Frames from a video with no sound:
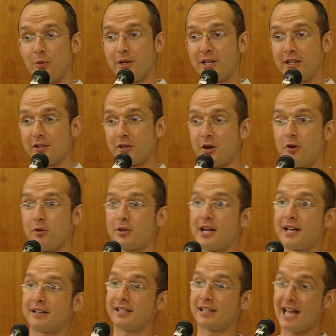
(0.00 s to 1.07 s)
You can either go
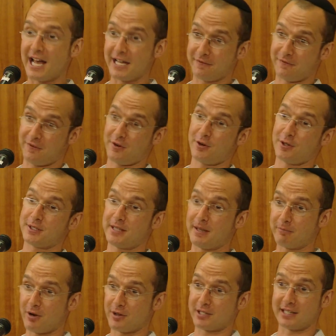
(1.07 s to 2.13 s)
kind of client first,
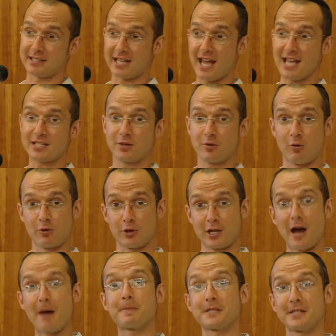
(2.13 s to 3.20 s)
then project and task, or the
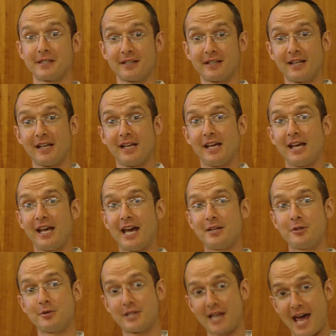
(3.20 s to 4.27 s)
opposite, and
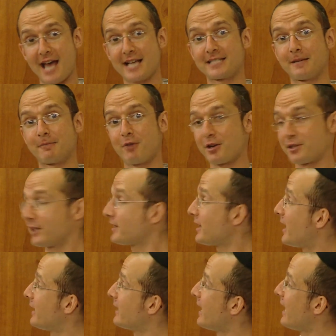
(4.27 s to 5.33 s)
do task, then project and
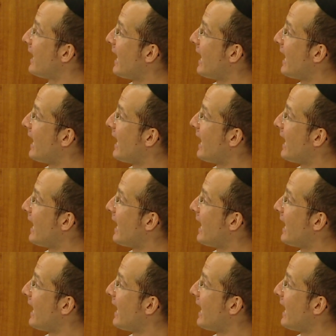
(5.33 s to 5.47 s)
client.